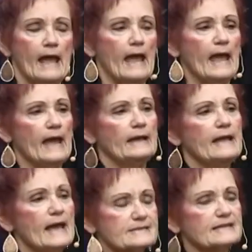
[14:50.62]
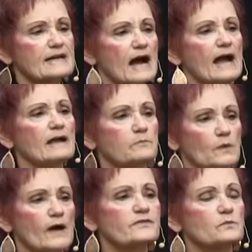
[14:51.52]
And Hezekiah
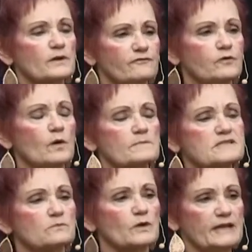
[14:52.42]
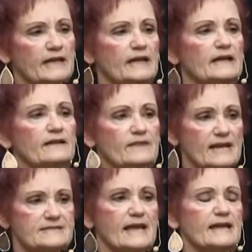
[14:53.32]
brought the reforms that were needed in
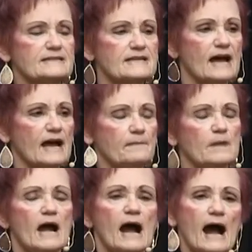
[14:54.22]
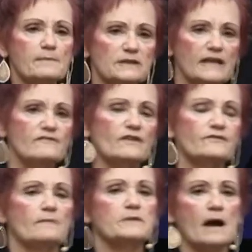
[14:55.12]
that day and time. I believe, if
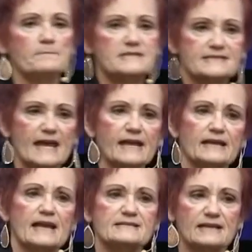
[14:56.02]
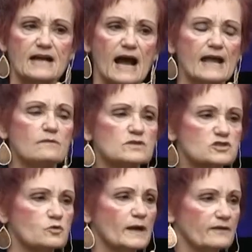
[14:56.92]
I'm not mistaken, Hezekiah was
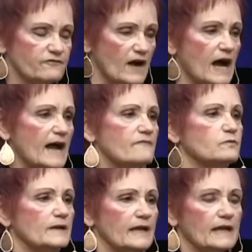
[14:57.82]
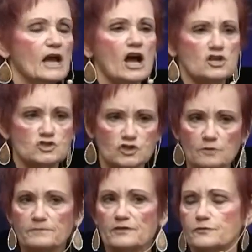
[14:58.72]
25 when he
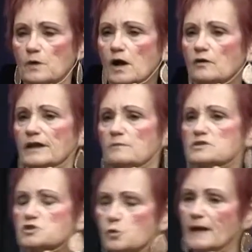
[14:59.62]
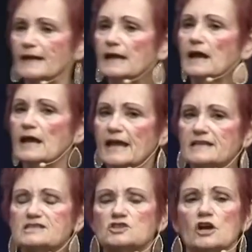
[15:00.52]
assumed the throne. He was 20. He
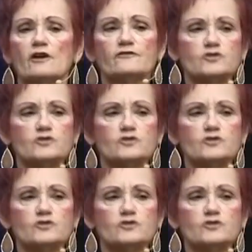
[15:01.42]
served